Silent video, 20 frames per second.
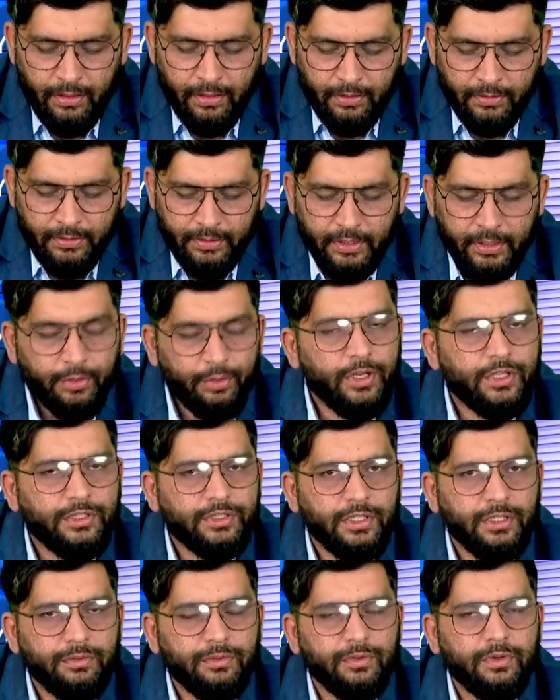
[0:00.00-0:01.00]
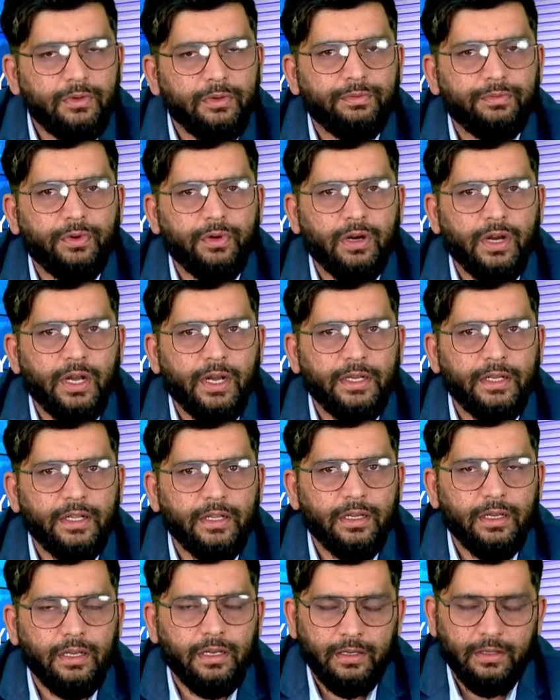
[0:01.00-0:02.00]
the duration for
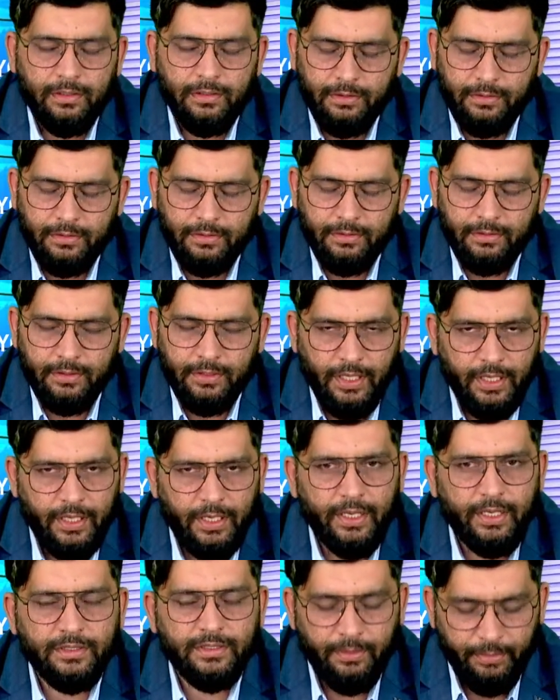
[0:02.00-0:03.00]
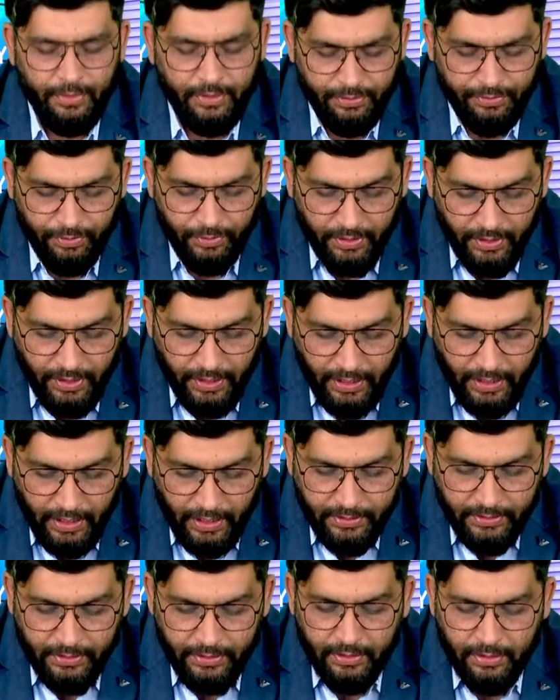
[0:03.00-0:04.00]
writing theory exam is for 3
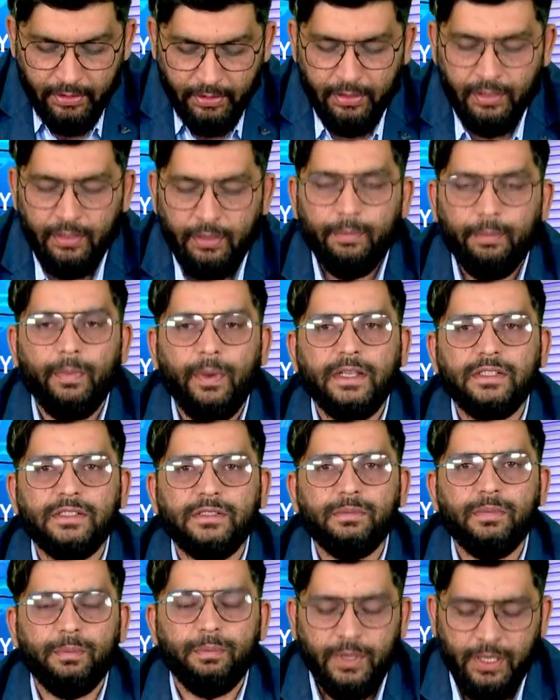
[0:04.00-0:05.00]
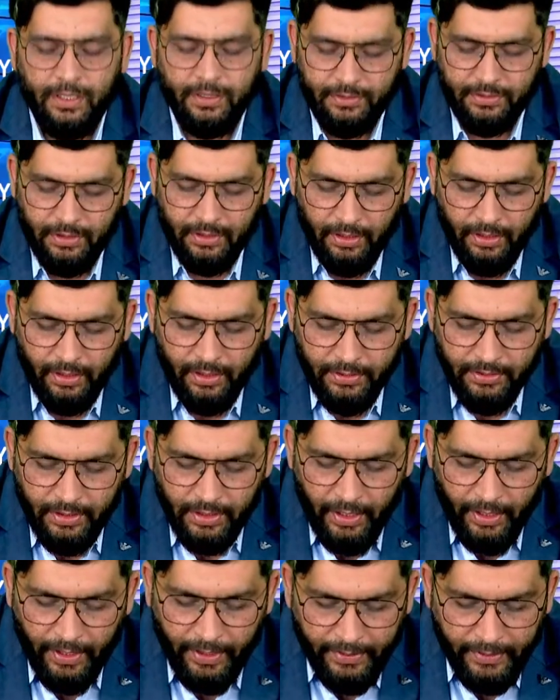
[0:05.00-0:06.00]
hours, maximum marks is
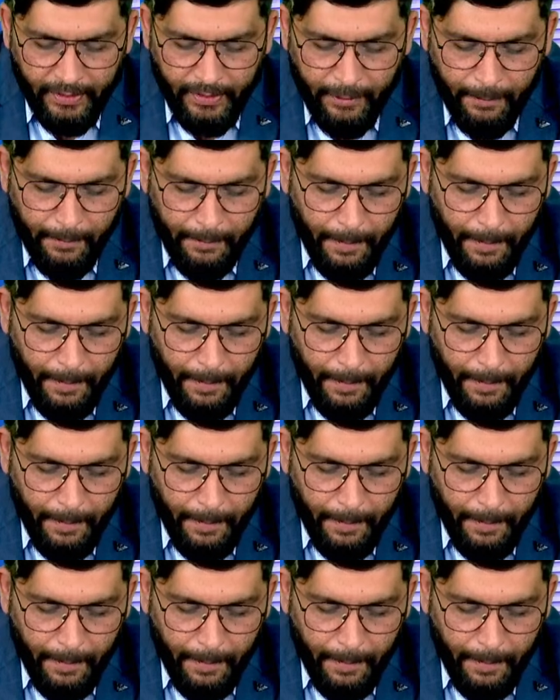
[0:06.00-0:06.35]
80.